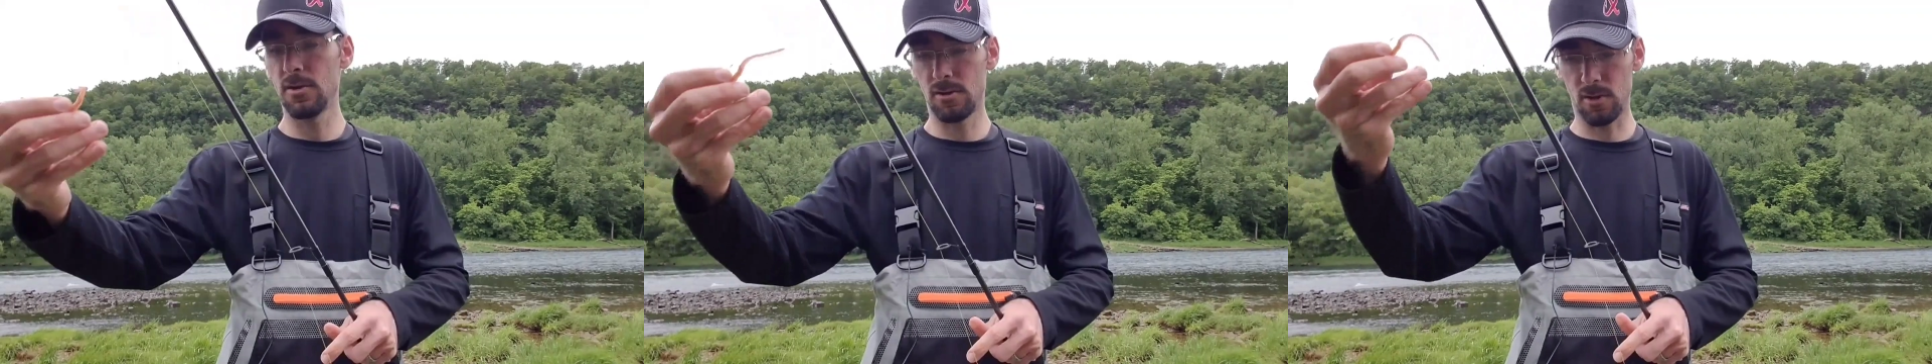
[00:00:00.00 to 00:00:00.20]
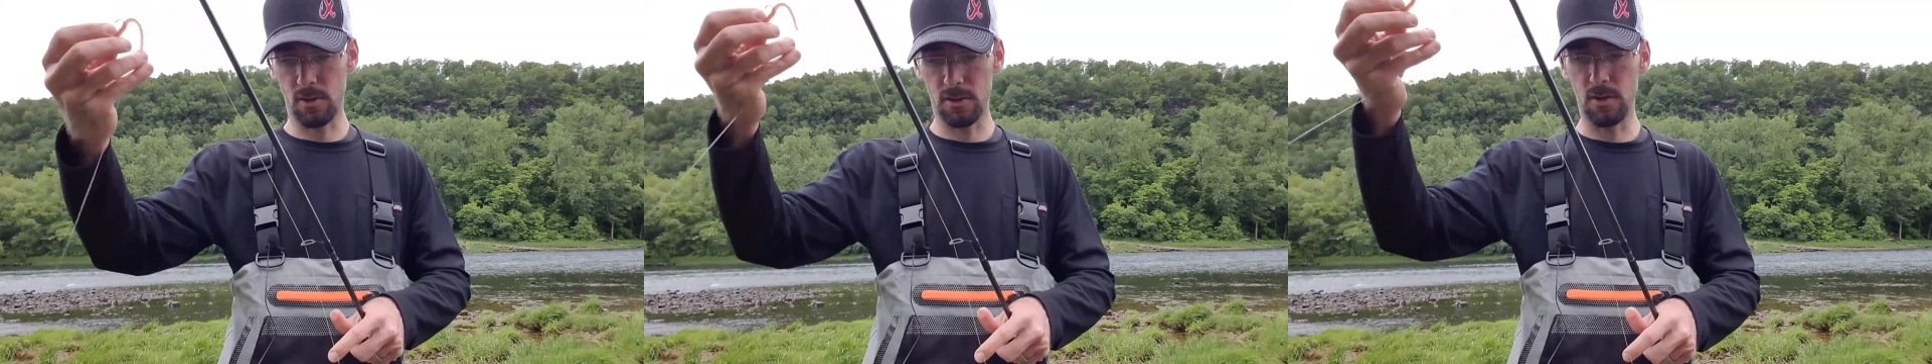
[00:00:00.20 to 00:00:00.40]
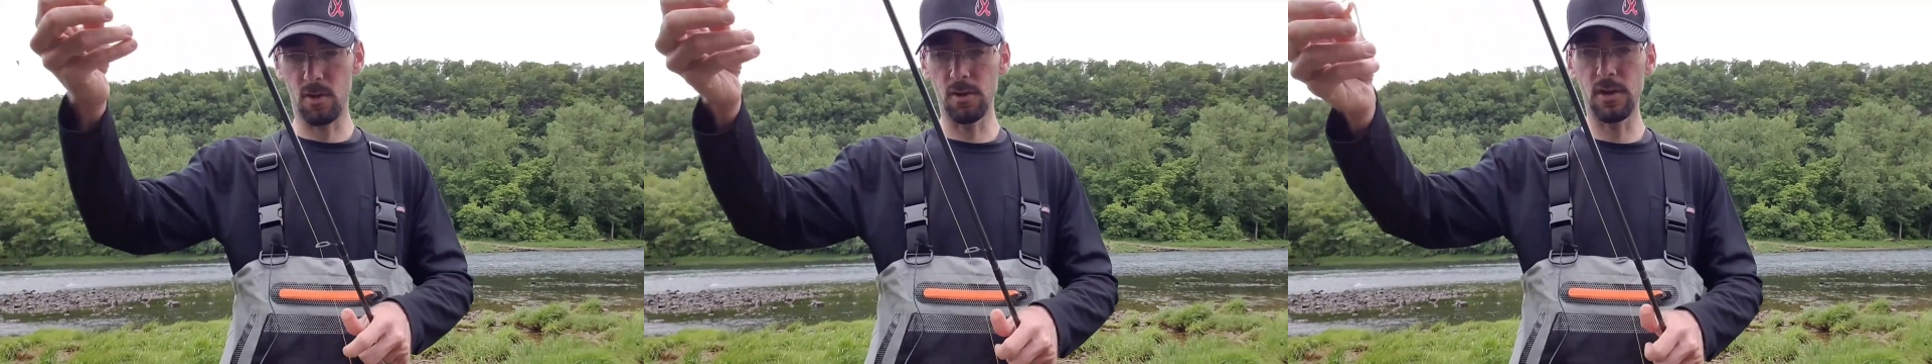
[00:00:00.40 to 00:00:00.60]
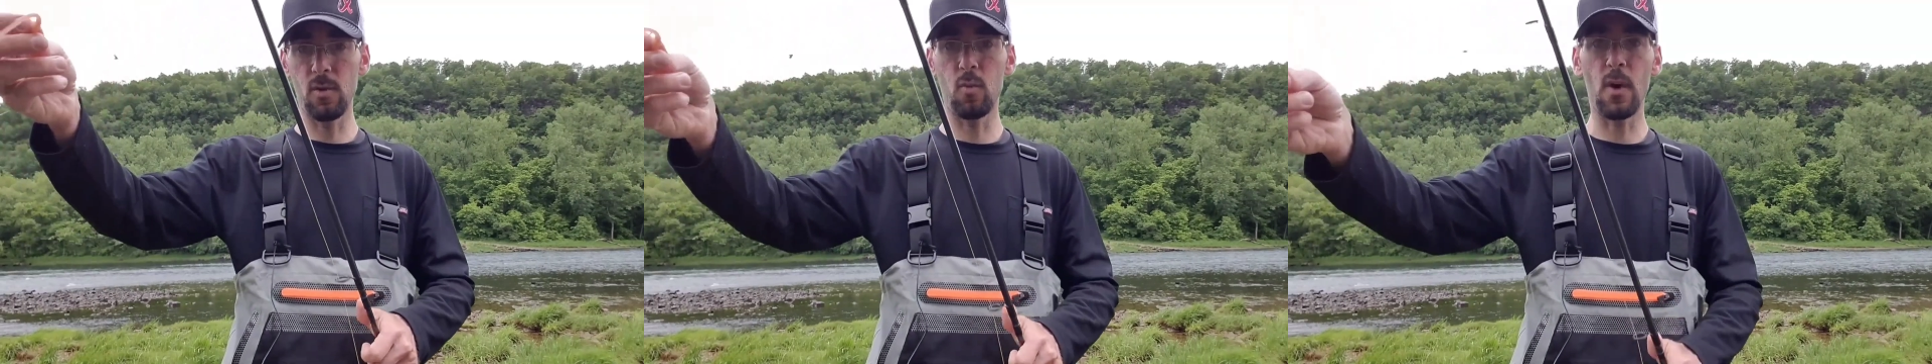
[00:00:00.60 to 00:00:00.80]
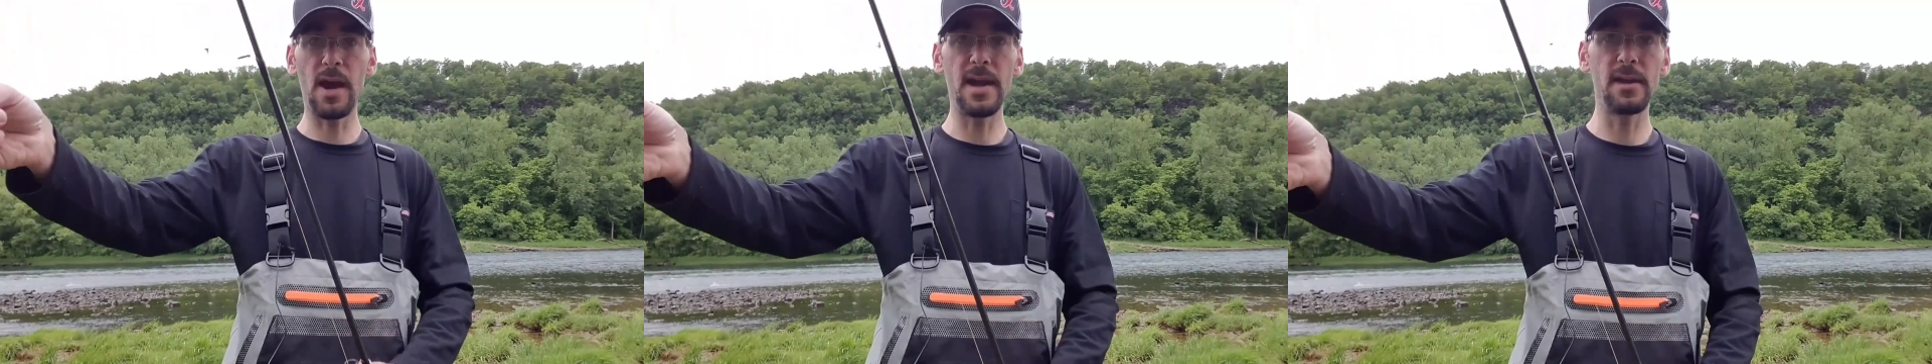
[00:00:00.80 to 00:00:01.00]
So the only
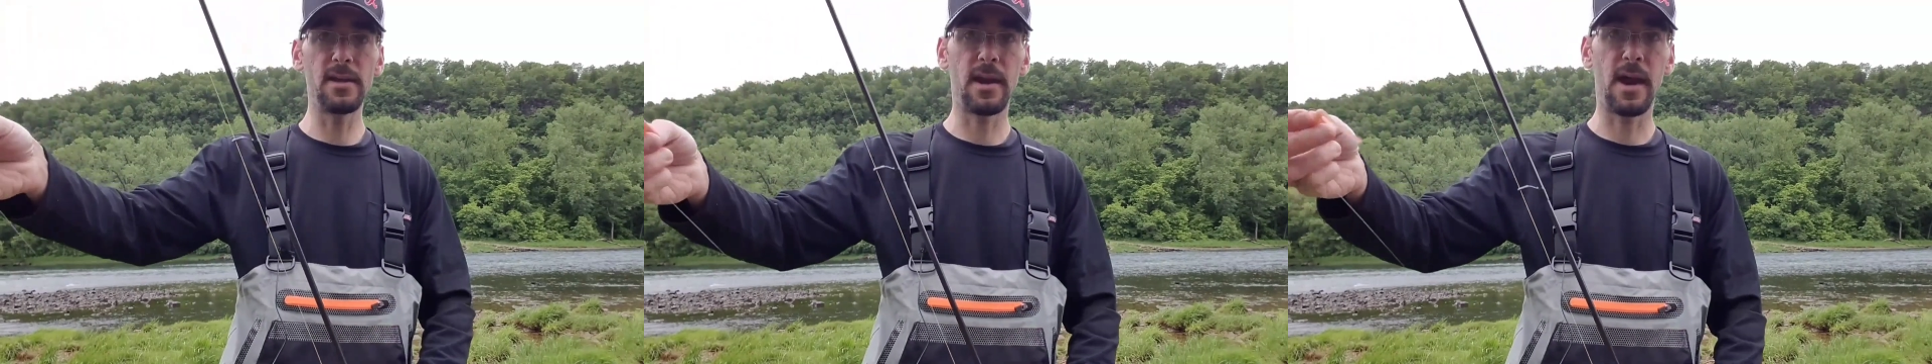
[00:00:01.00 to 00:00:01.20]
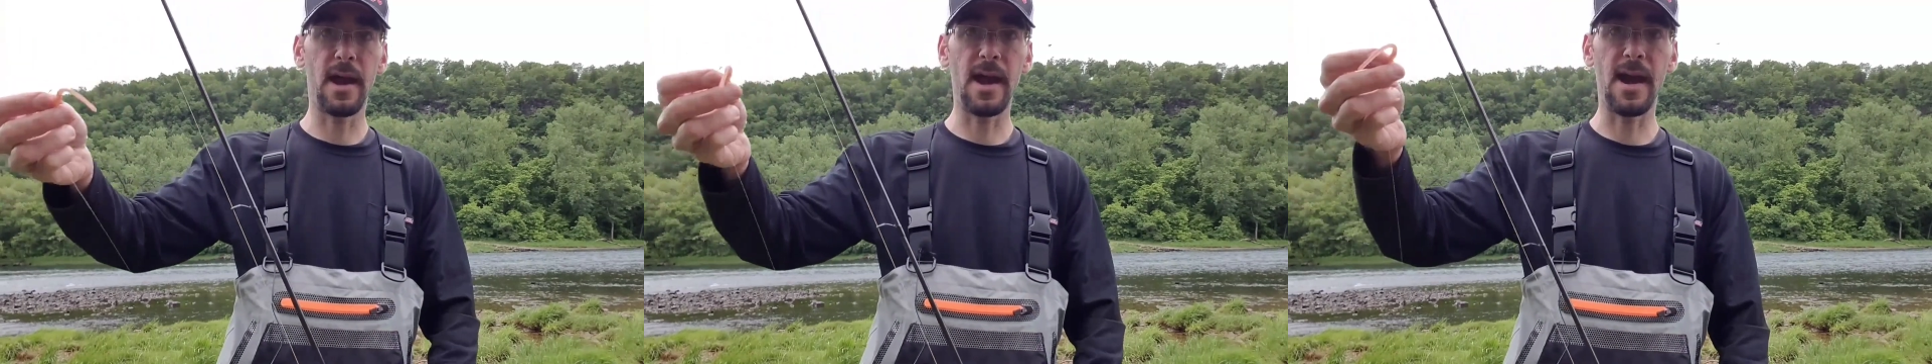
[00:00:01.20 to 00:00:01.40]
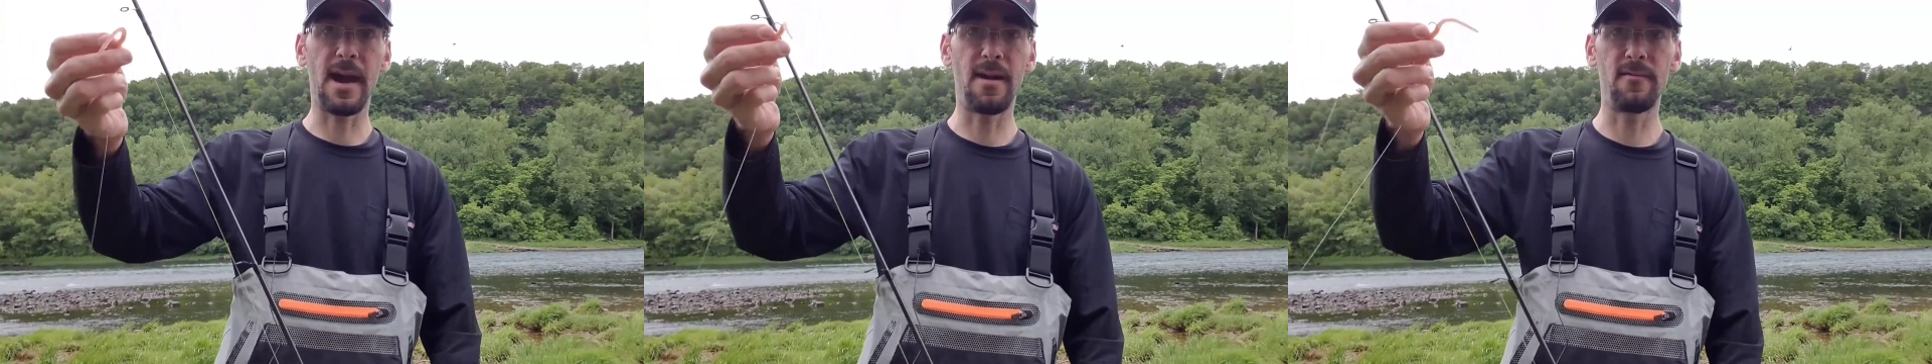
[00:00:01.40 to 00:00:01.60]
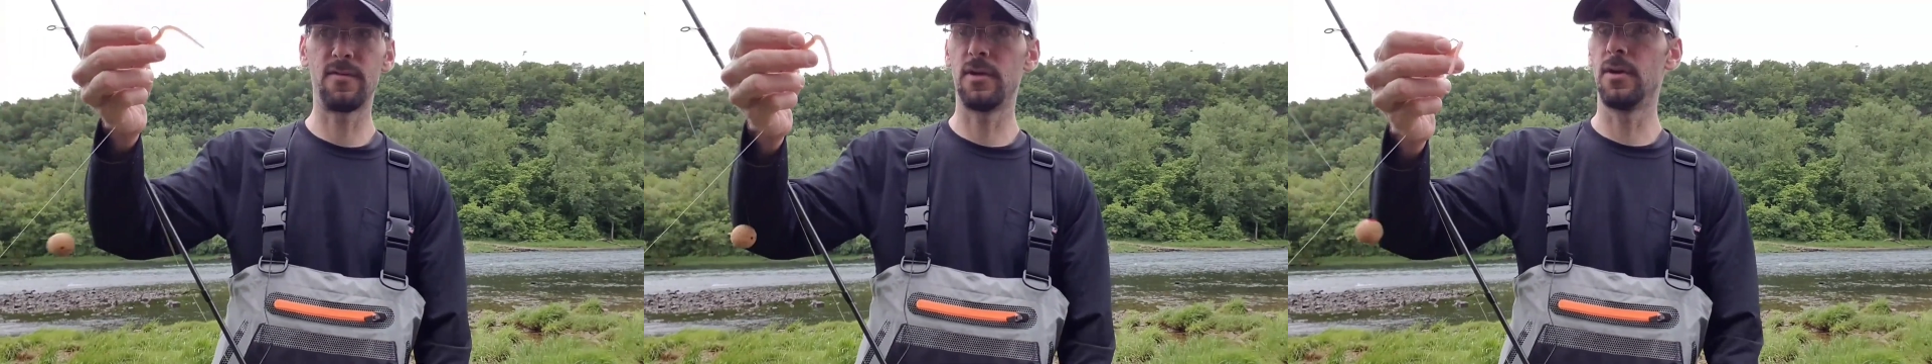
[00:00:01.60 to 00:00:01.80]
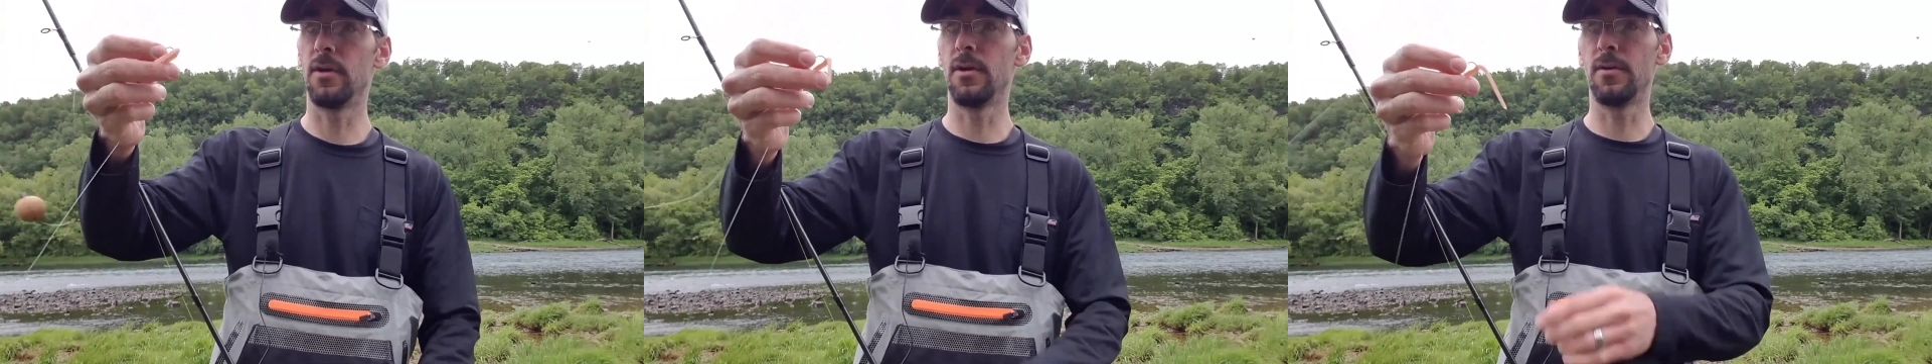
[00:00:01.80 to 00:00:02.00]
weight that I have
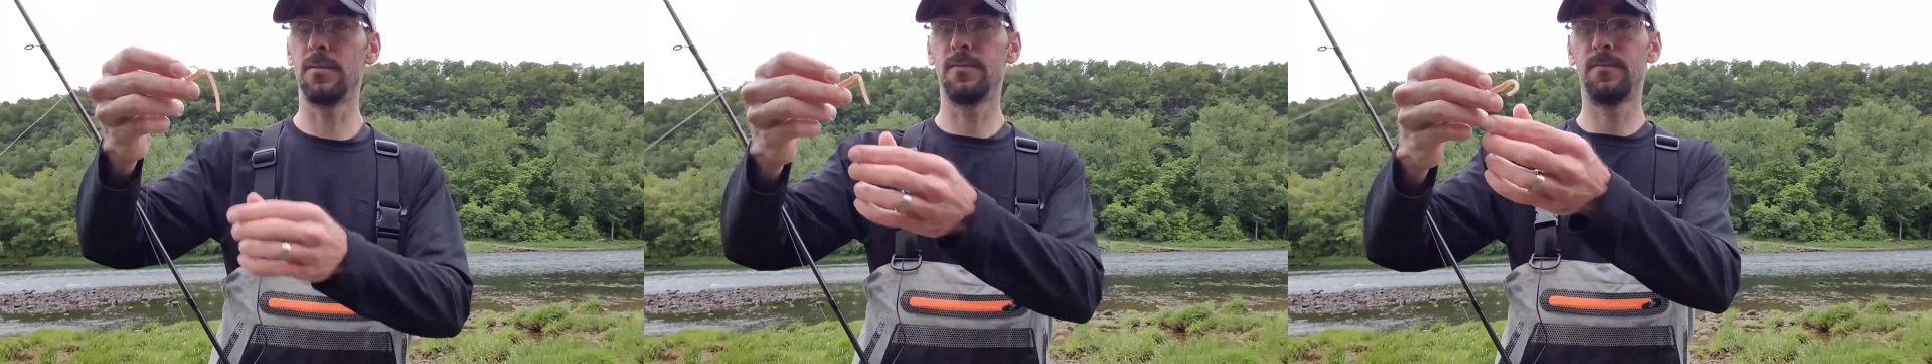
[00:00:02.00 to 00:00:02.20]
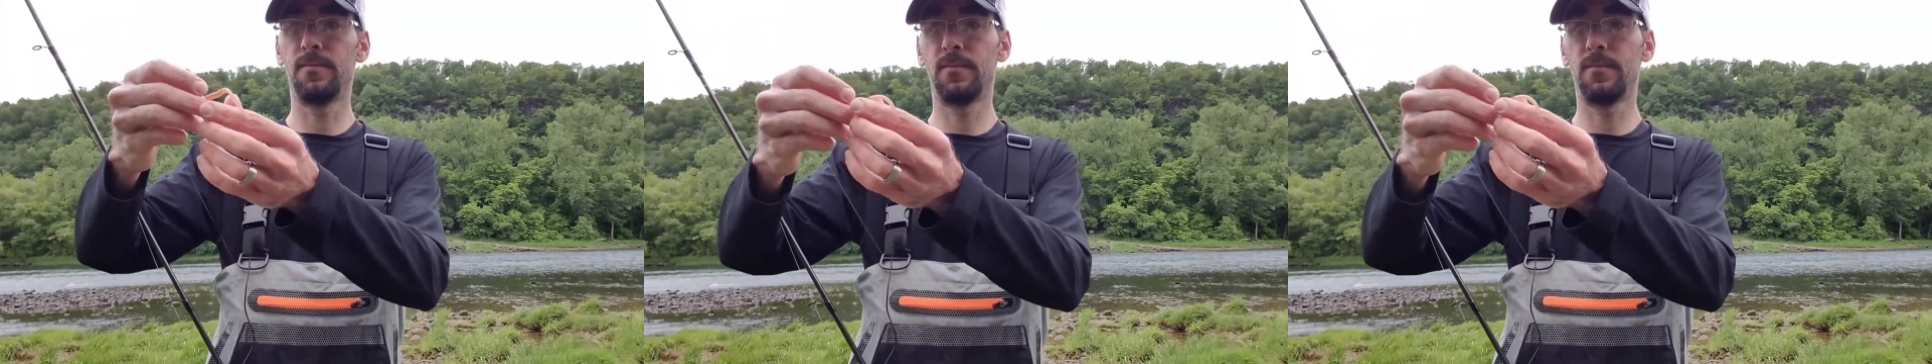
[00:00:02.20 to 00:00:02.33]
here